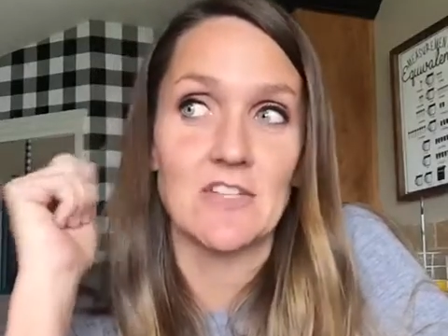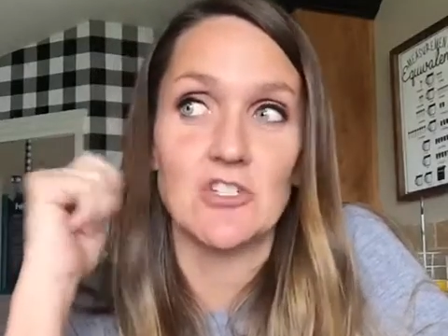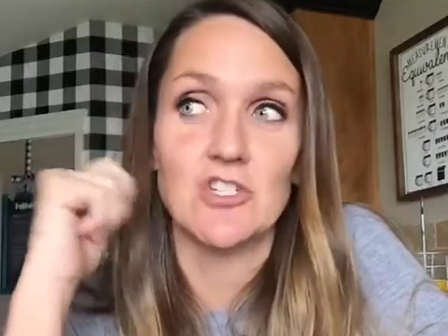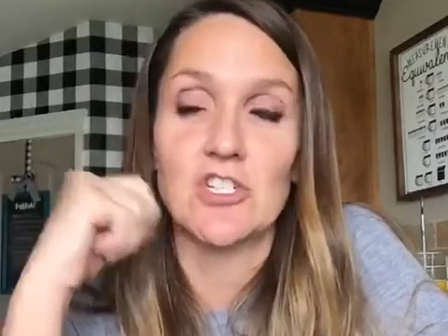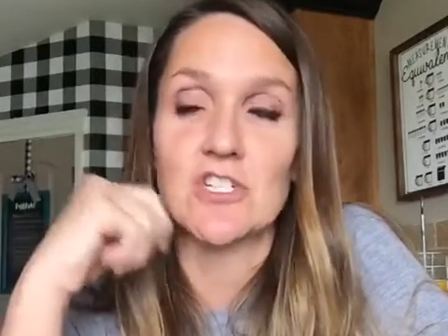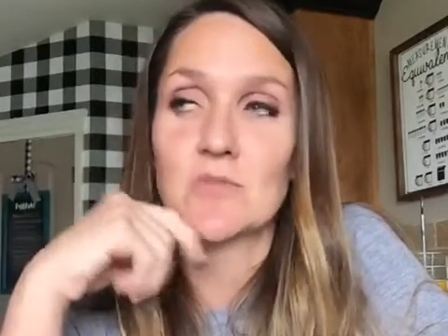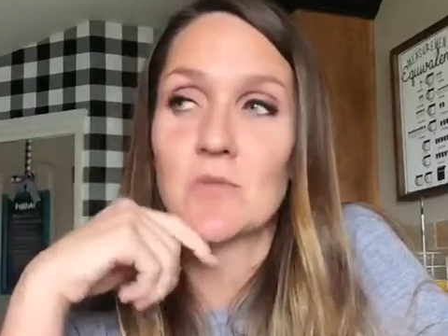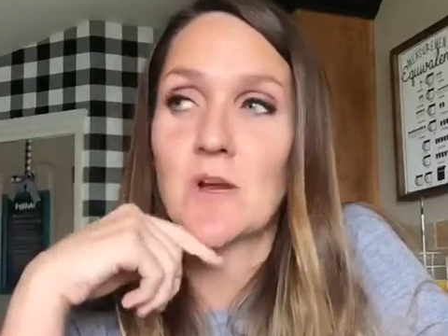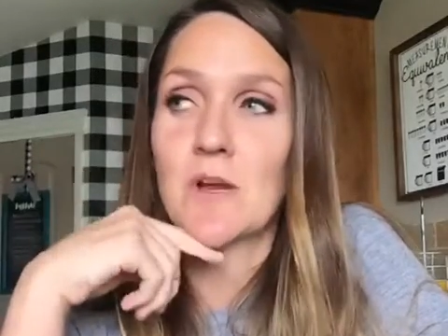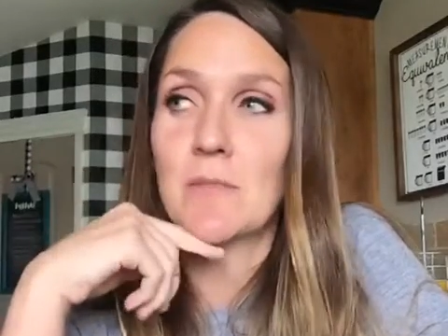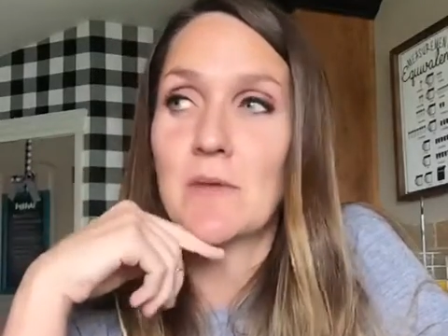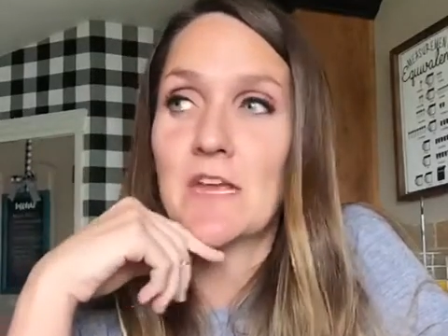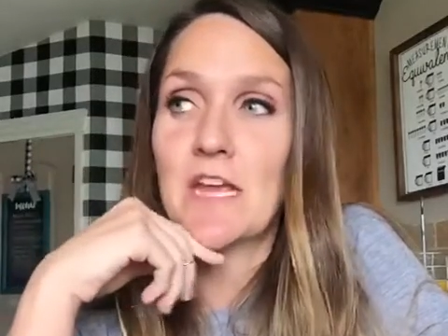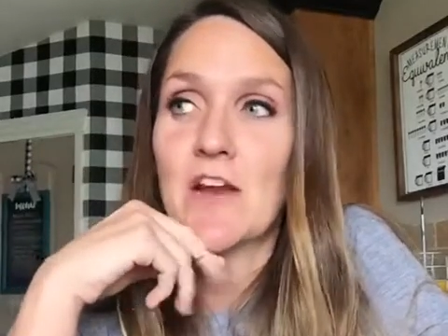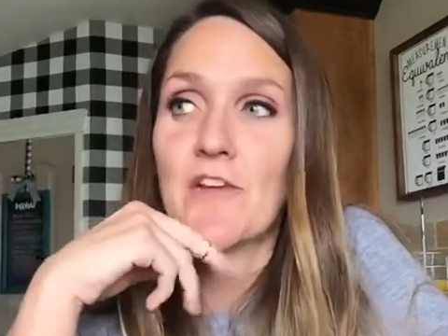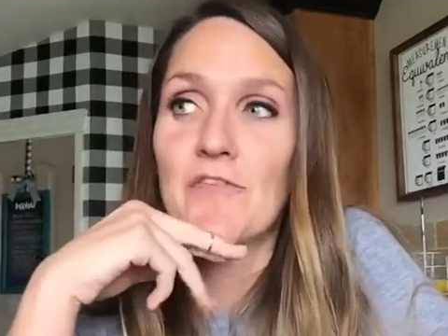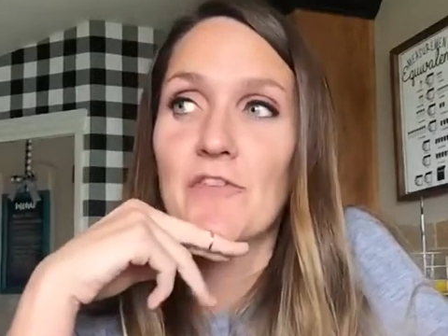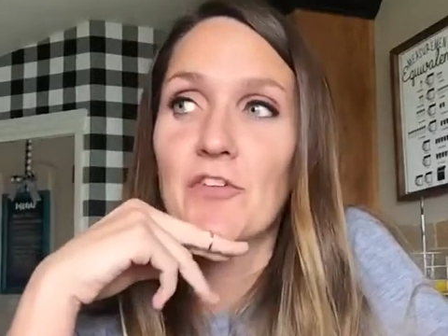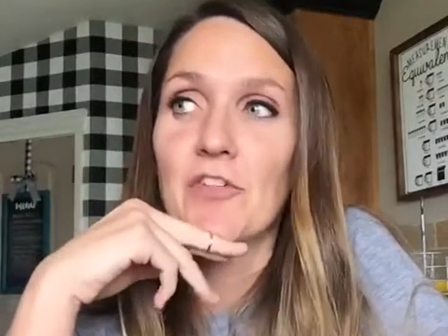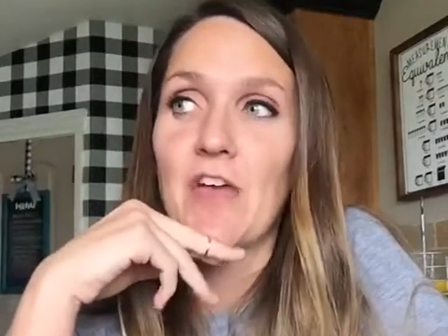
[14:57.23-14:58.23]
You just want to be
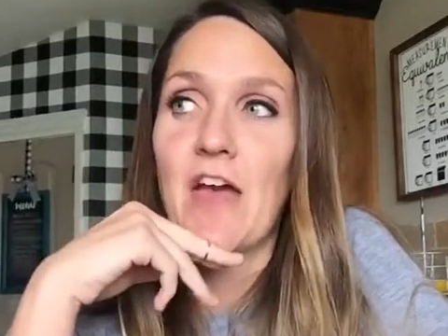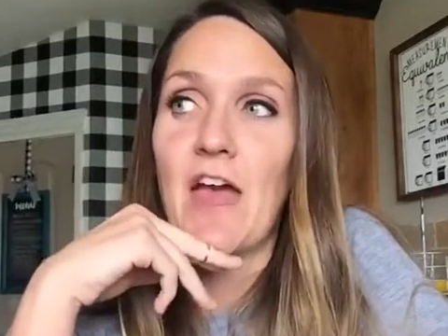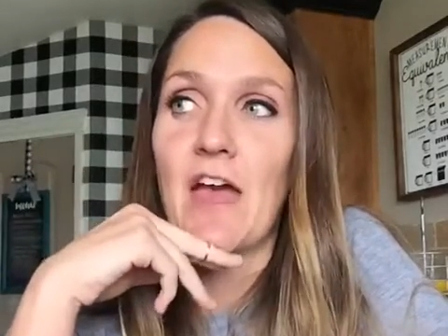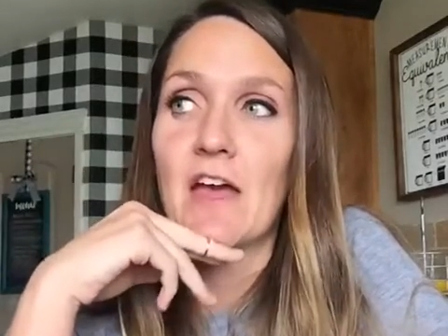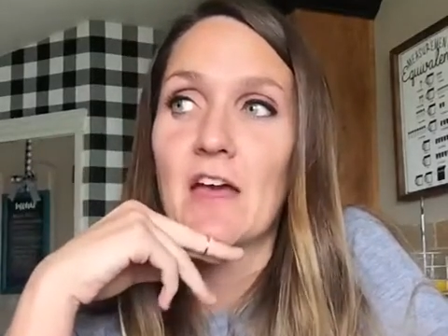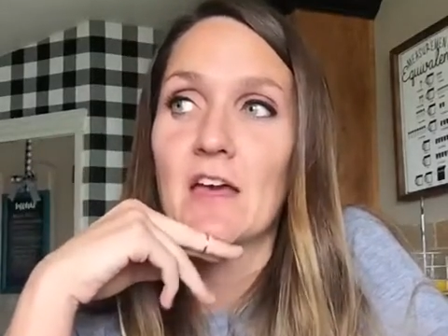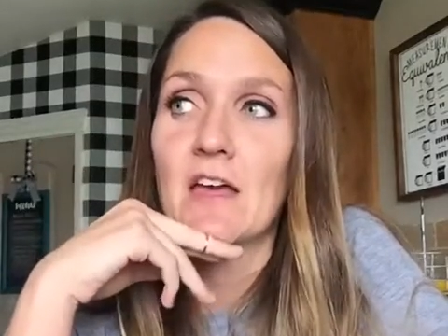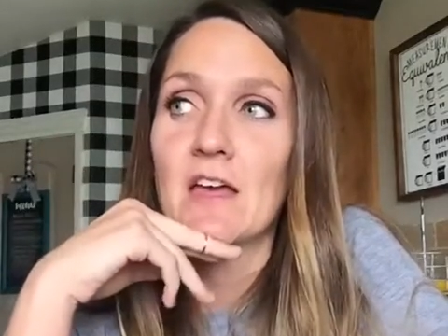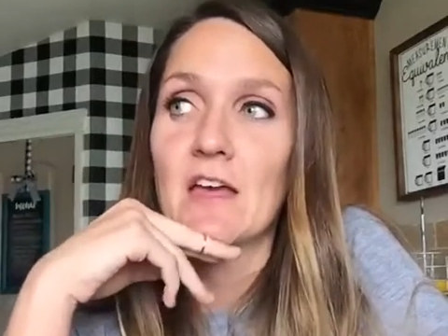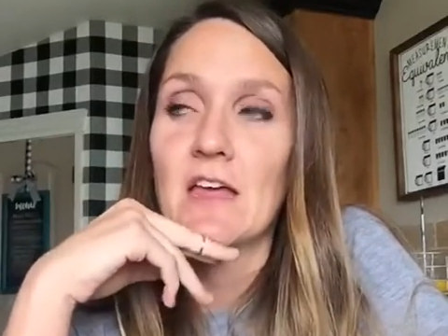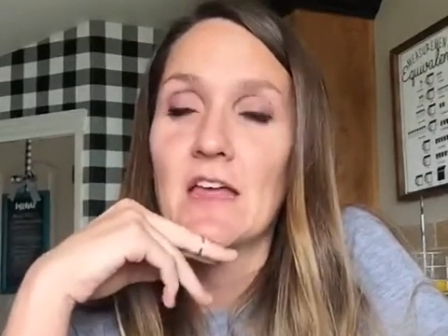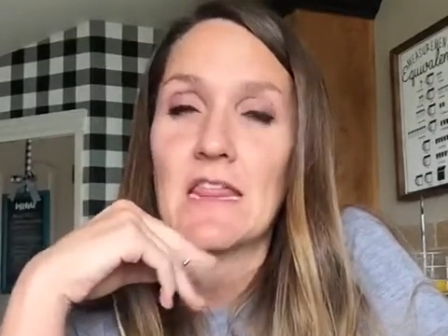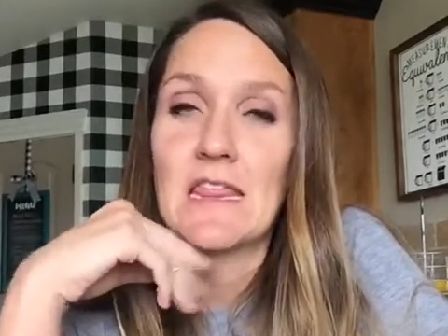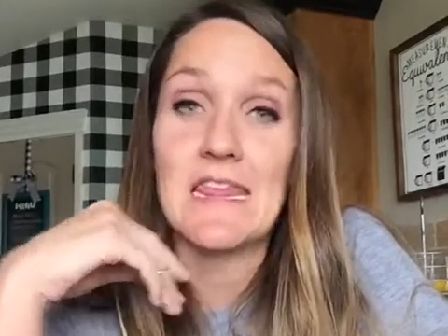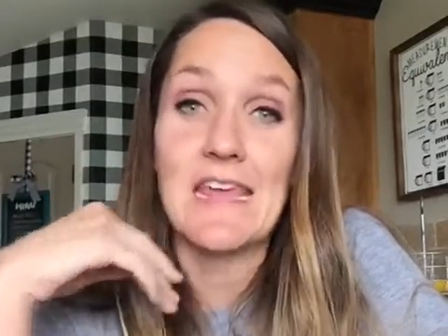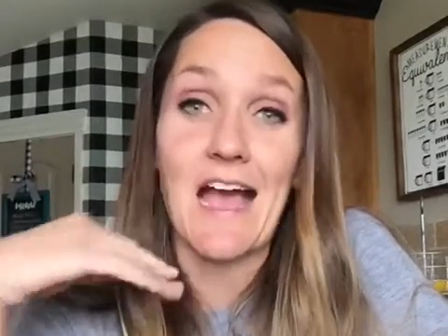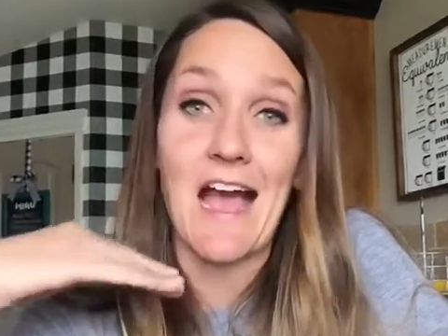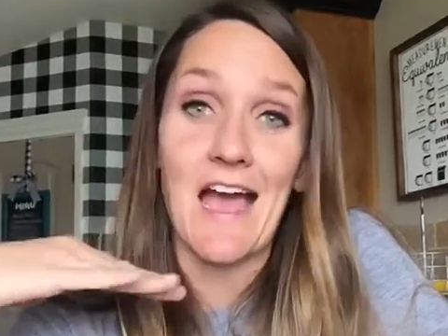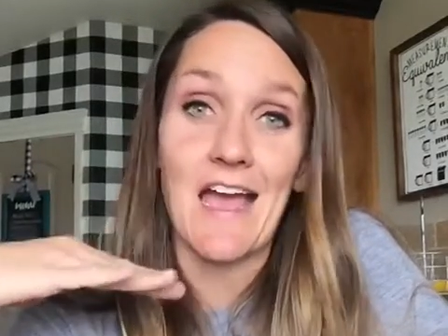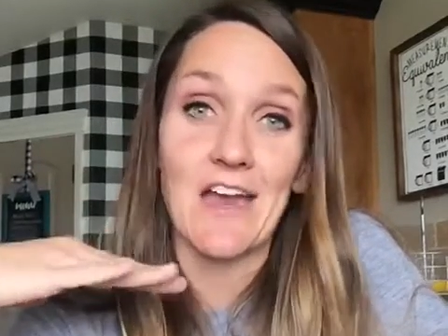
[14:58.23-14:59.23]
careful that
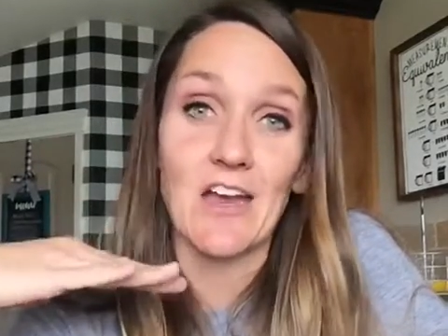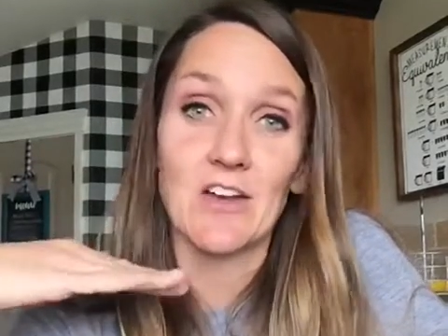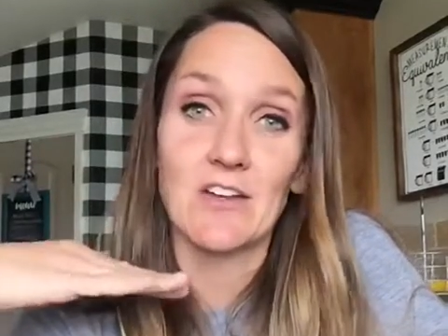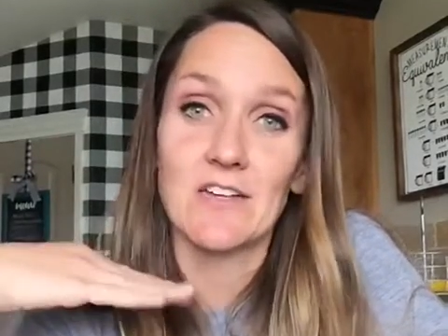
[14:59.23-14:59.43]
The iron